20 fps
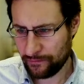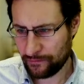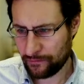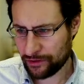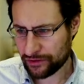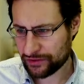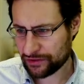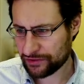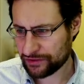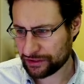
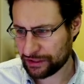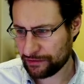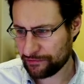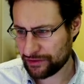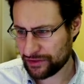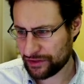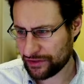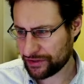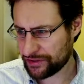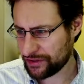was constructed
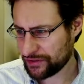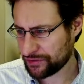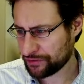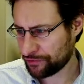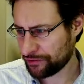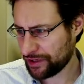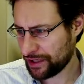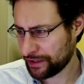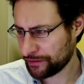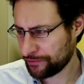without access to
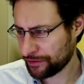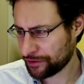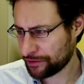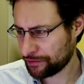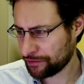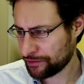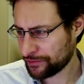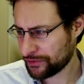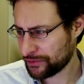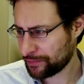real hardware
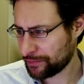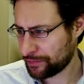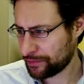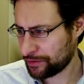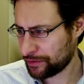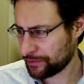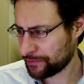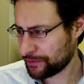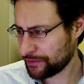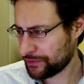kernel
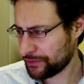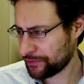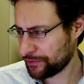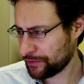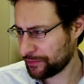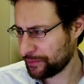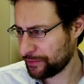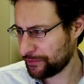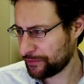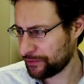support for this
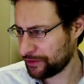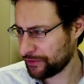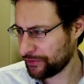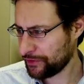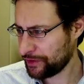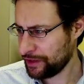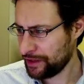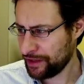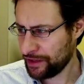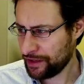phones before
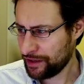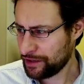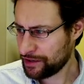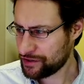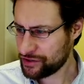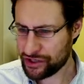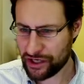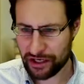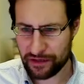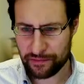the
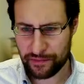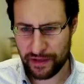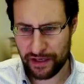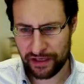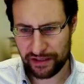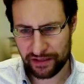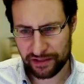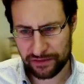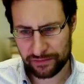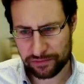
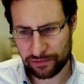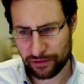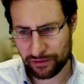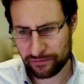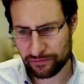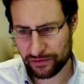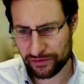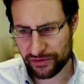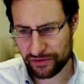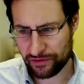Checkmate exploit
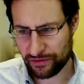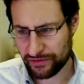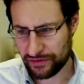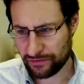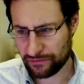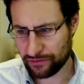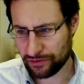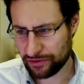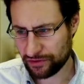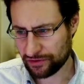was announced.
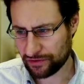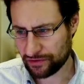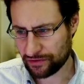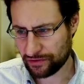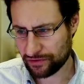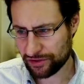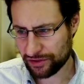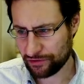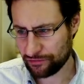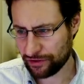It would
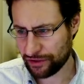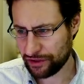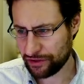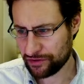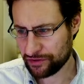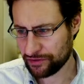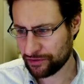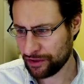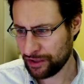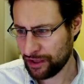occasionally run
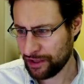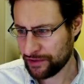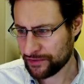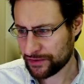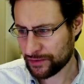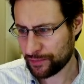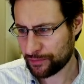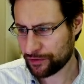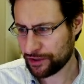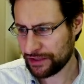into
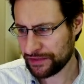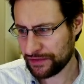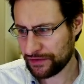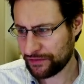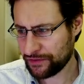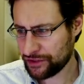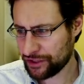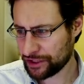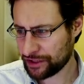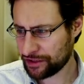surprises
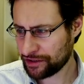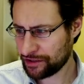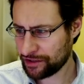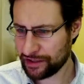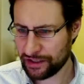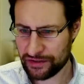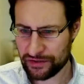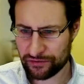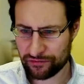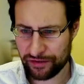when checking
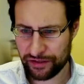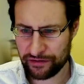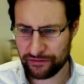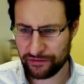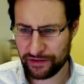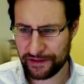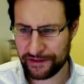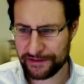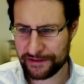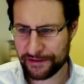against real
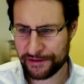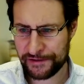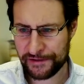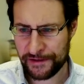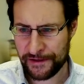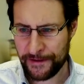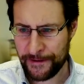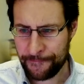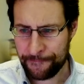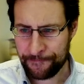devices.
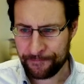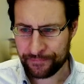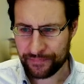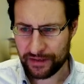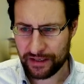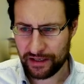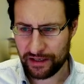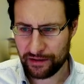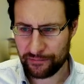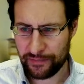
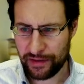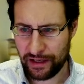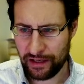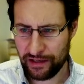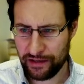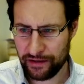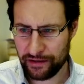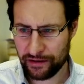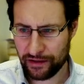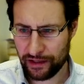
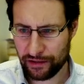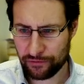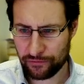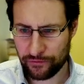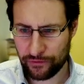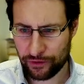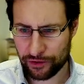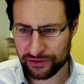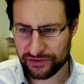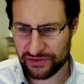Hello
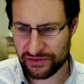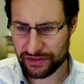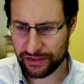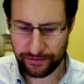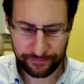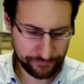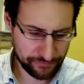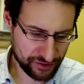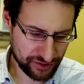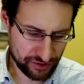World
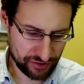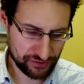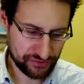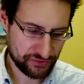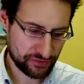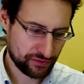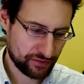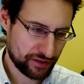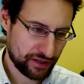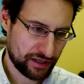stuff, which
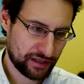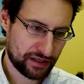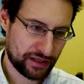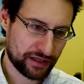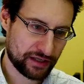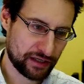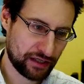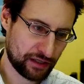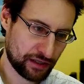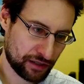also,
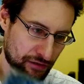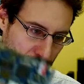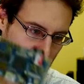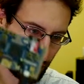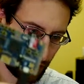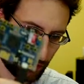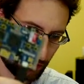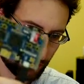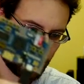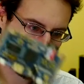like our
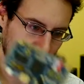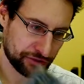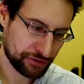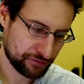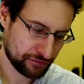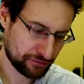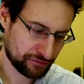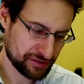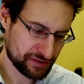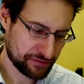Hello World
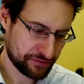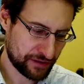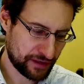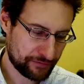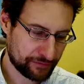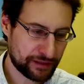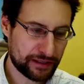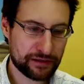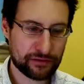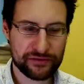on
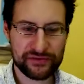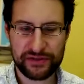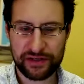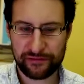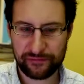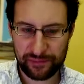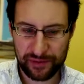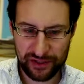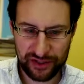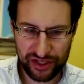RISC-V land on the
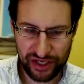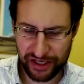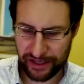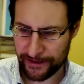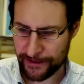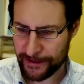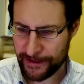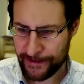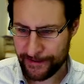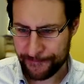FPGA,